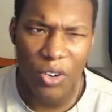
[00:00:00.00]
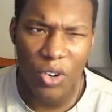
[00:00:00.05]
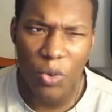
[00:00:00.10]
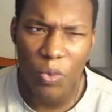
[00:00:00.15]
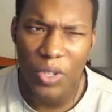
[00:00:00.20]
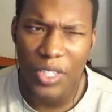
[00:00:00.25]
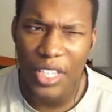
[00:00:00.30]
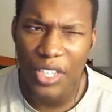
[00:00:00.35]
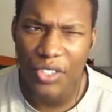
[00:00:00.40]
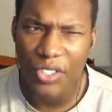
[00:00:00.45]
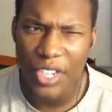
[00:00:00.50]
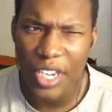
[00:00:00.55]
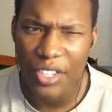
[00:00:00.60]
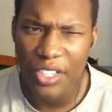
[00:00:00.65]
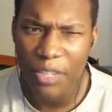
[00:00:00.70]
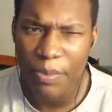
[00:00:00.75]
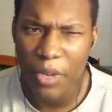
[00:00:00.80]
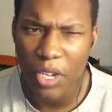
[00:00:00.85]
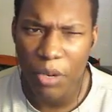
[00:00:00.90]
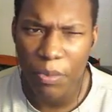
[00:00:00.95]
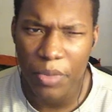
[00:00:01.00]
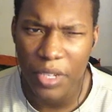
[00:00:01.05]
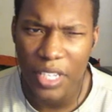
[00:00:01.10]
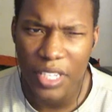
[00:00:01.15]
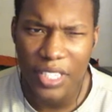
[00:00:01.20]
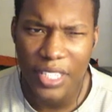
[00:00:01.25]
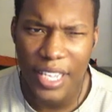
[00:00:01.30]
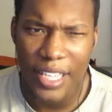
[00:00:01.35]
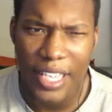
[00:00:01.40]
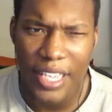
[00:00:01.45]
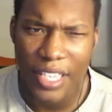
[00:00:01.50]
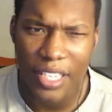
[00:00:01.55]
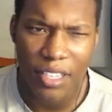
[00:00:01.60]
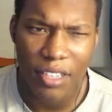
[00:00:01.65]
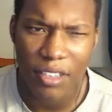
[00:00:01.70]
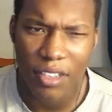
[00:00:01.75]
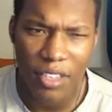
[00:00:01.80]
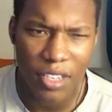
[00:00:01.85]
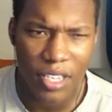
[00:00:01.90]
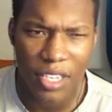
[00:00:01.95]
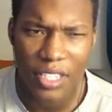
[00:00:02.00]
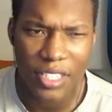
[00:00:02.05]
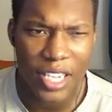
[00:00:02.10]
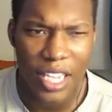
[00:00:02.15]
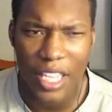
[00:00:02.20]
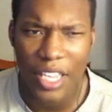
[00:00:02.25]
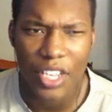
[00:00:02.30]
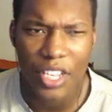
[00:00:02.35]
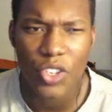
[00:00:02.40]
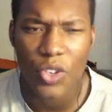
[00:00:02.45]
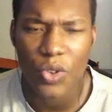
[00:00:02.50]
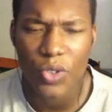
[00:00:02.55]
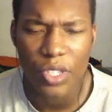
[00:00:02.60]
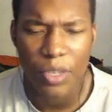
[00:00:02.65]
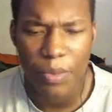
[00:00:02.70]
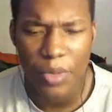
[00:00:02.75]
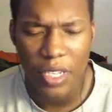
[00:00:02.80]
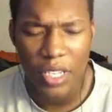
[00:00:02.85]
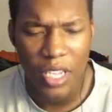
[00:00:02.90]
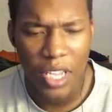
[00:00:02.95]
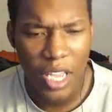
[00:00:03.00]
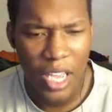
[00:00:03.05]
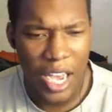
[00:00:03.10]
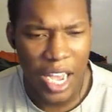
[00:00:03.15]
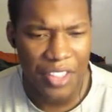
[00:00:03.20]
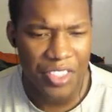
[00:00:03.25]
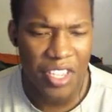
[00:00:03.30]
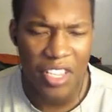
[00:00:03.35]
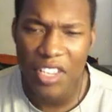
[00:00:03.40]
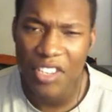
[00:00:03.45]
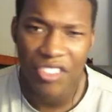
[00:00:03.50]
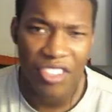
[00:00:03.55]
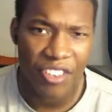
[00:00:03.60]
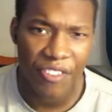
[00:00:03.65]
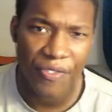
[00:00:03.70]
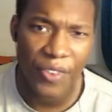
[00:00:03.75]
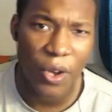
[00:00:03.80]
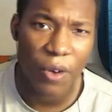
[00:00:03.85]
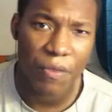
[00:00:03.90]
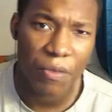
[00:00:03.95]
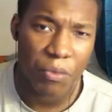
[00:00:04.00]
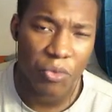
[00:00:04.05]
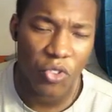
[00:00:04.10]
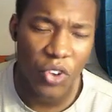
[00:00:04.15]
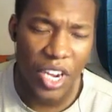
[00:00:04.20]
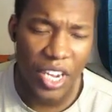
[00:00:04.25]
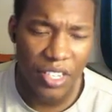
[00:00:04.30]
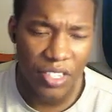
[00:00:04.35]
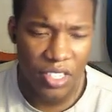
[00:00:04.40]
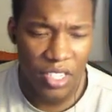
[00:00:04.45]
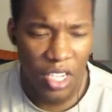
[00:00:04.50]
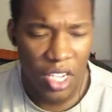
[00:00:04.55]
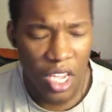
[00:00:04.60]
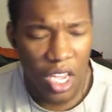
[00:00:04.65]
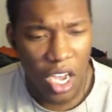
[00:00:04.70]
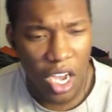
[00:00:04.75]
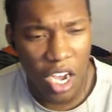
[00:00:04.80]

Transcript: I don't know what they changed about him, but he's not like he used to be. I think he just fell from grace.